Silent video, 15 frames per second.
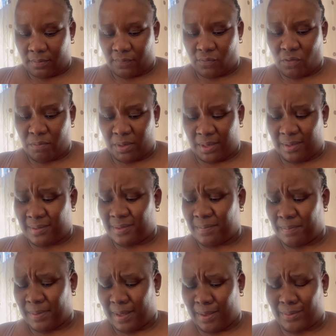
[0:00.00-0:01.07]
for me it's a
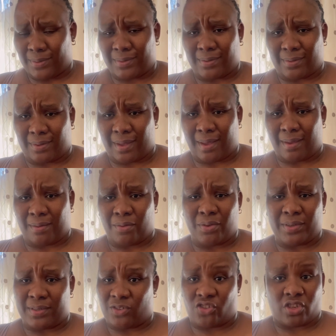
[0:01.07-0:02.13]
blouse. Okay,
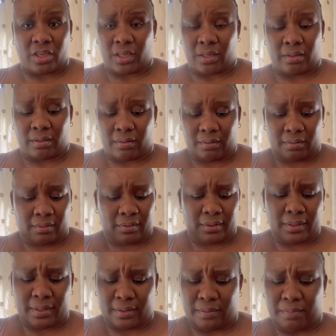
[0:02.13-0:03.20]
it's a jacket,
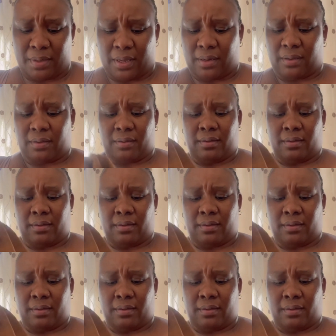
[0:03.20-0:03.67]
doesn't matter.